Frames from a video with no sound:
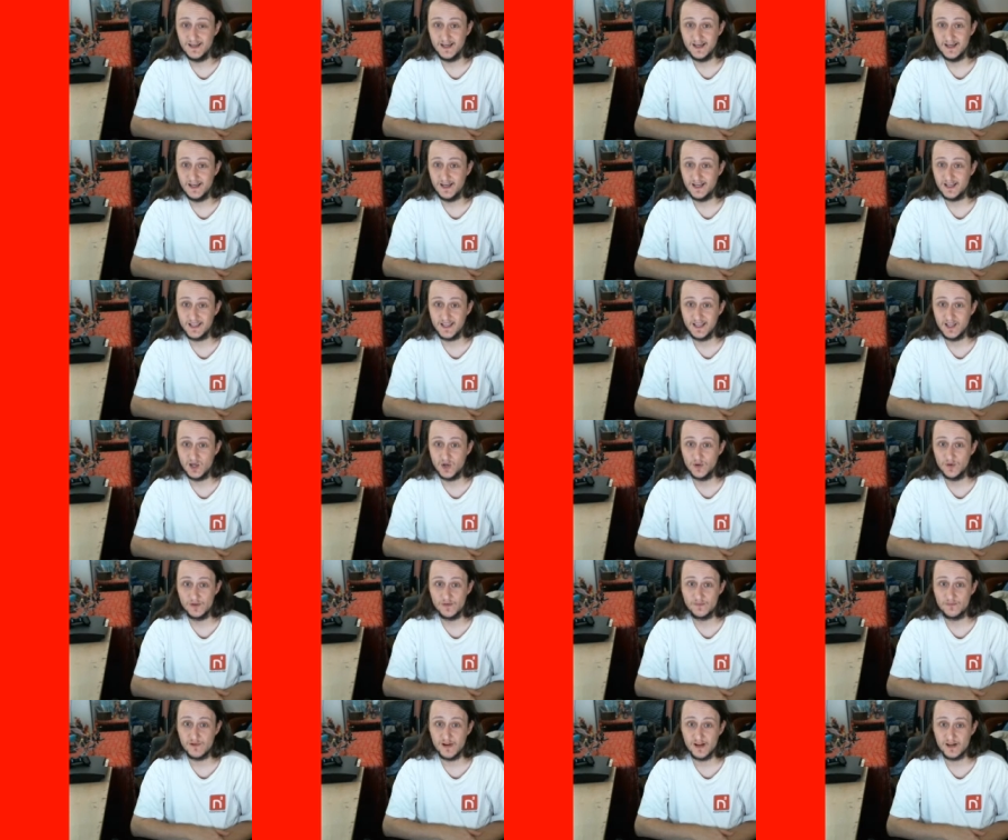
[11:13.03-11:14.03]
I can't always
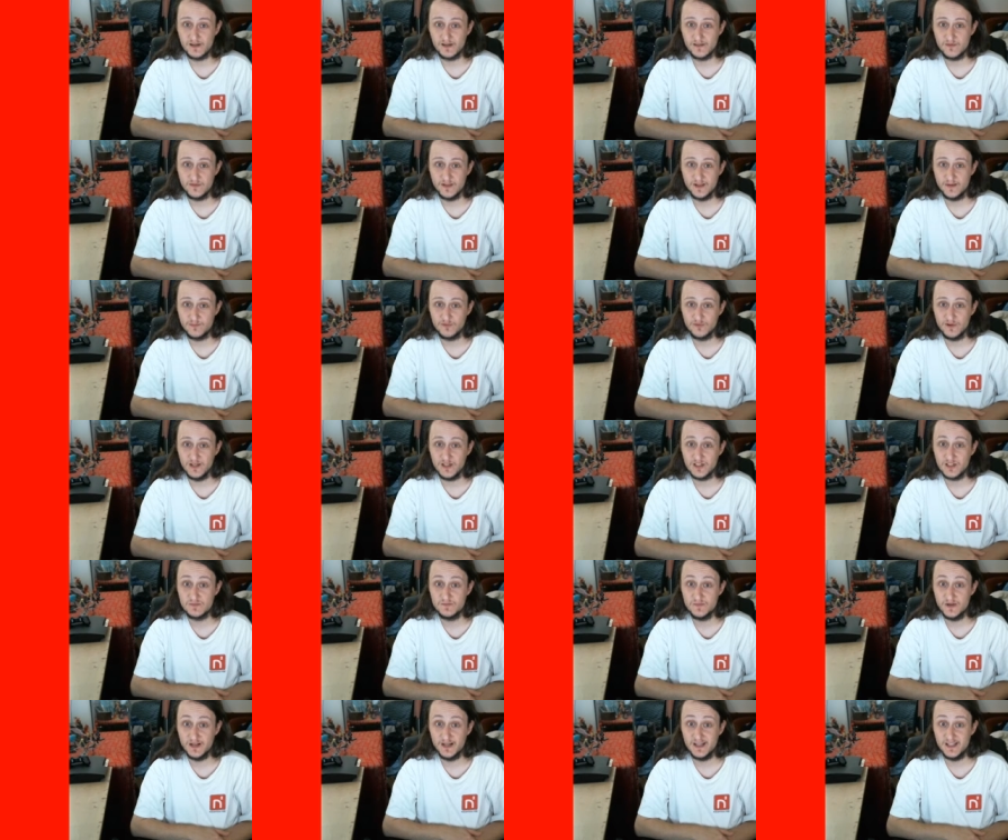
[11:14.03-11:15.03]
practice what I preach,
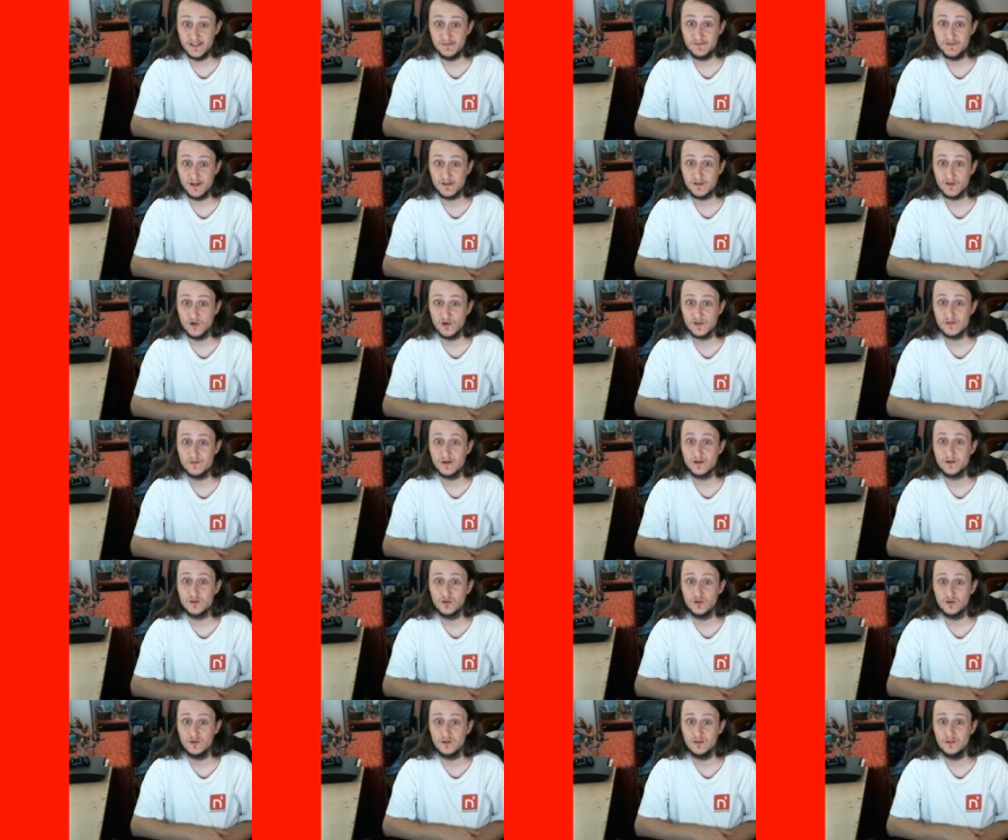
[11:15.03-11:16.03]
but that's always my
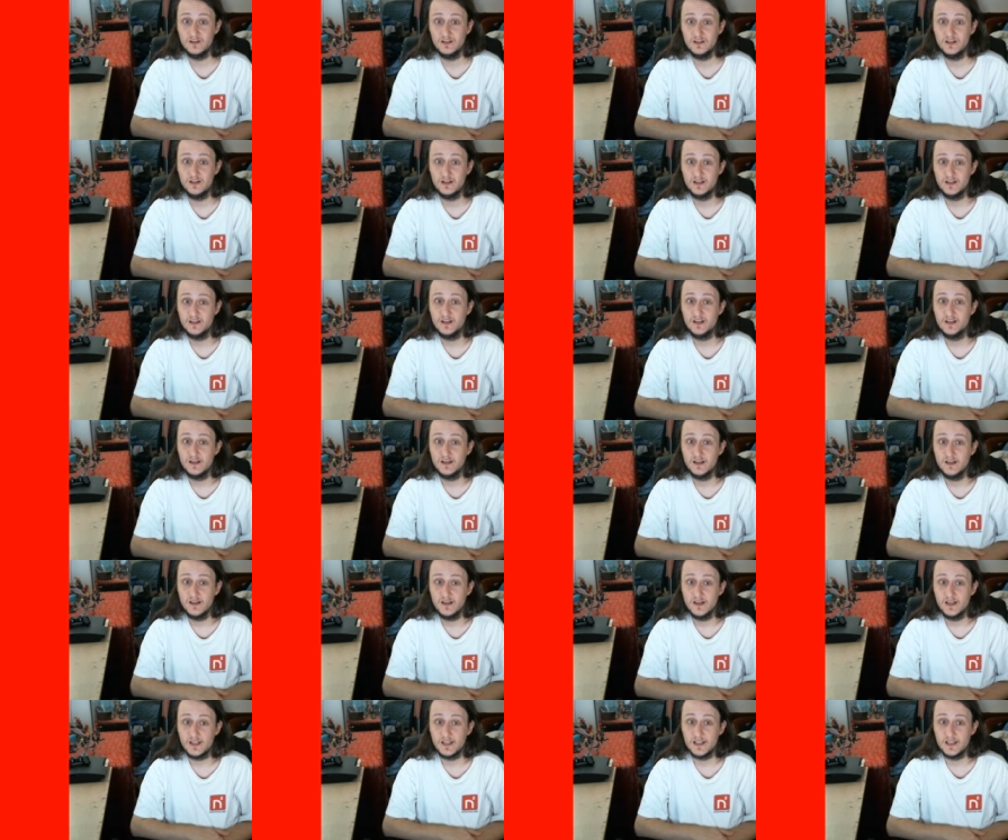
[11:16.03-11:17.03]
goal.
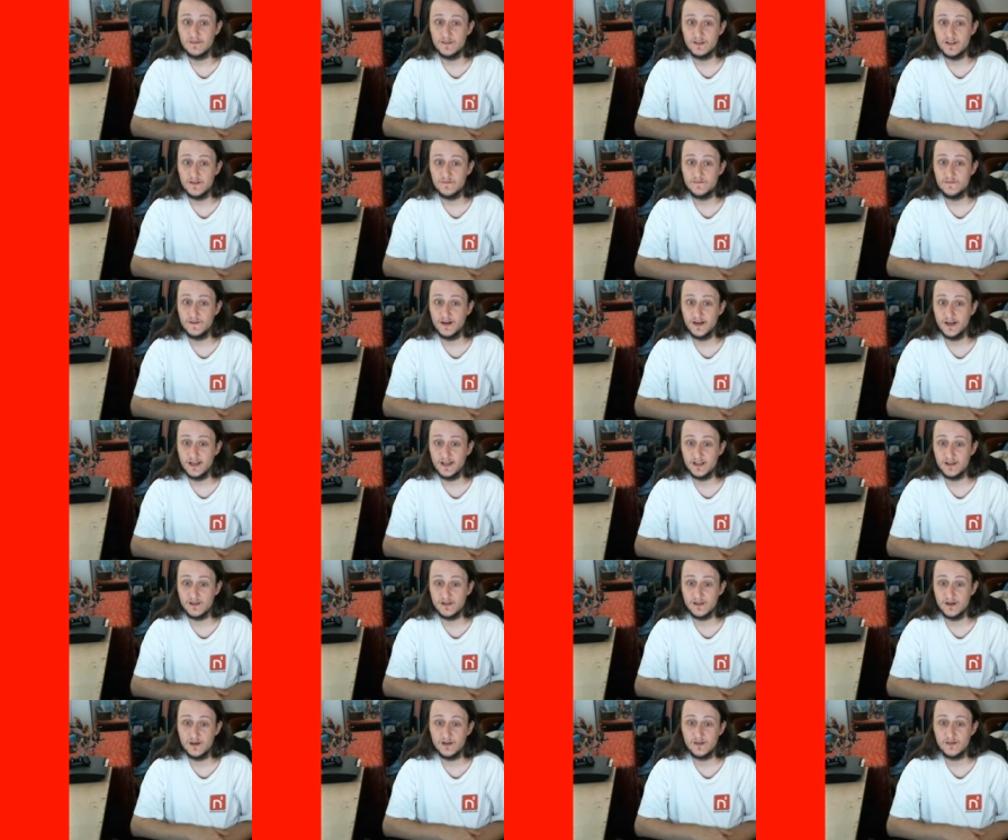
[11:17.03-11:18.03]
Even if I
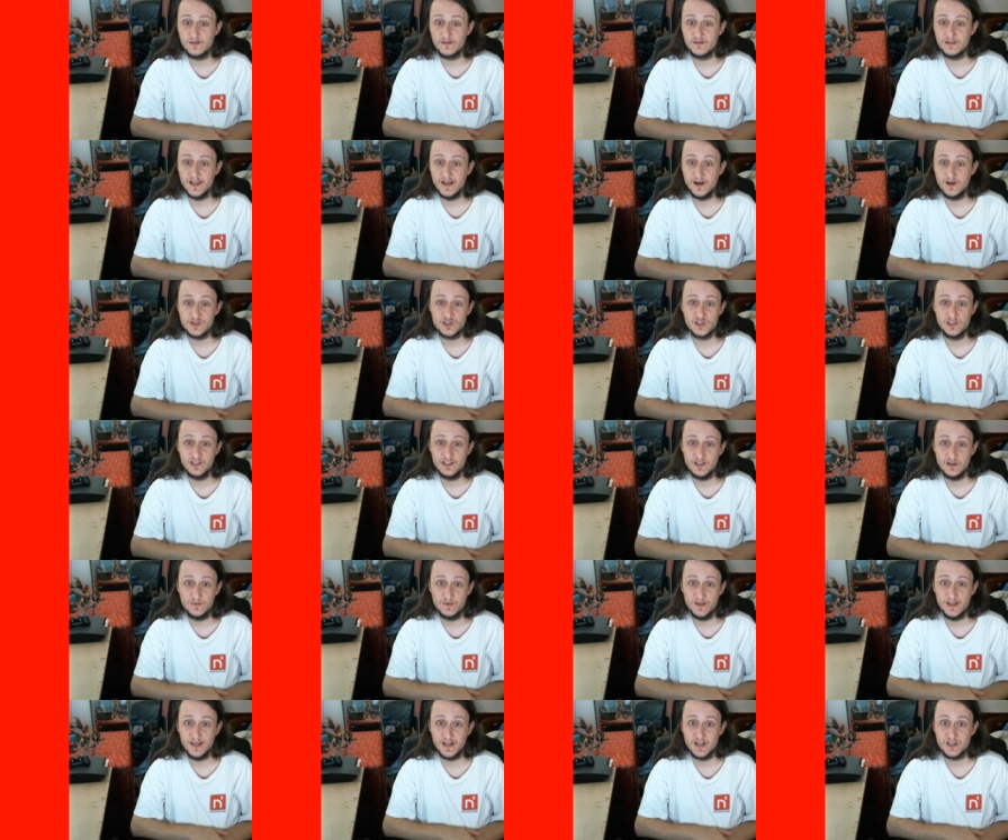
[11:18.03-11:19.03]
slouch a little
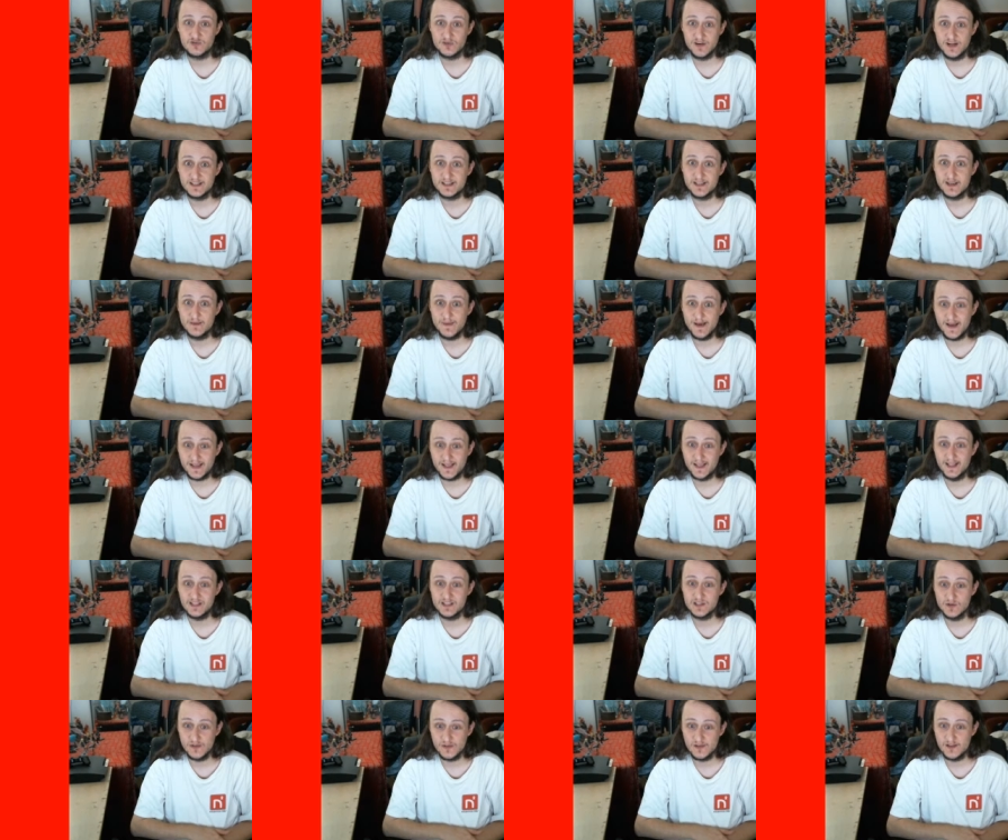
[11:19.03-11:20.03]
bit, I try to get back
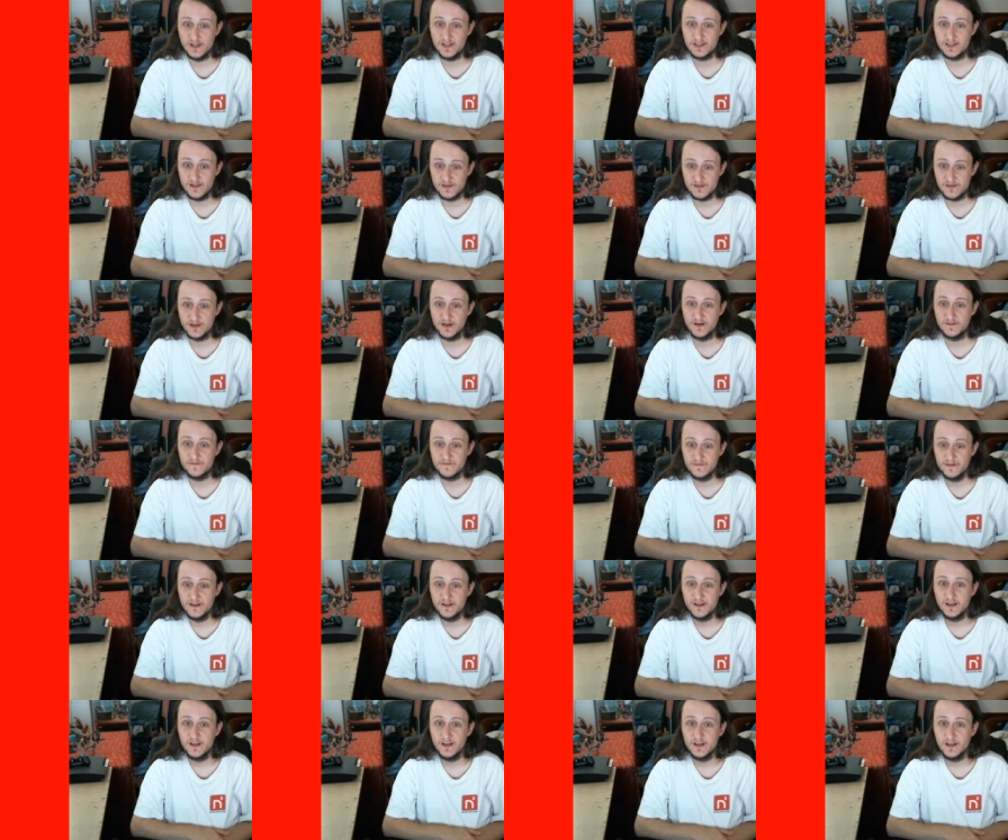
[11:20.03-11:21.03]
into stuff,
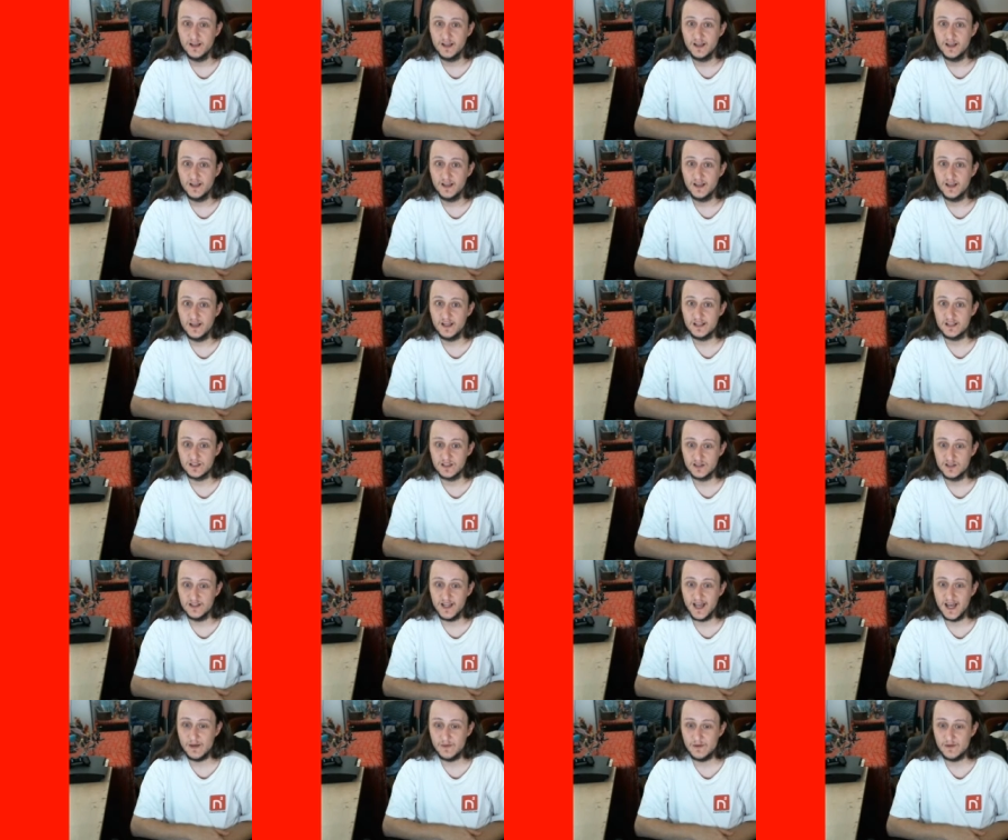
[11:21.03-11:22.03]
into good
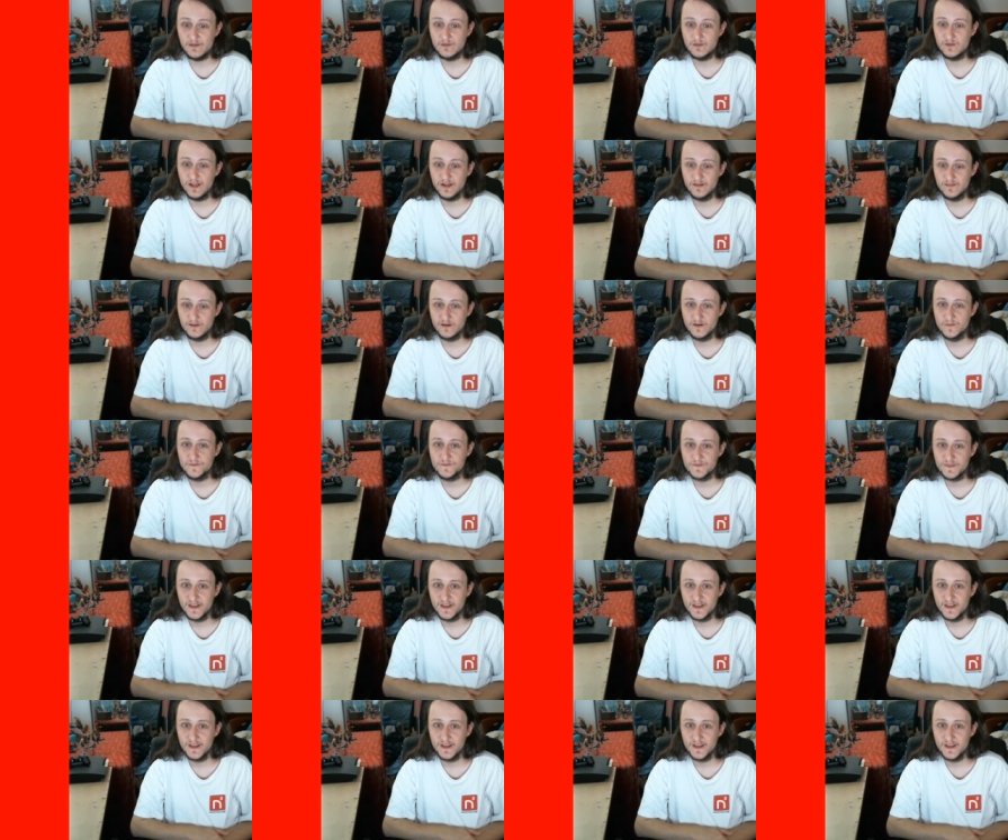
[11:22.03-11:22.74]
habits, whatever.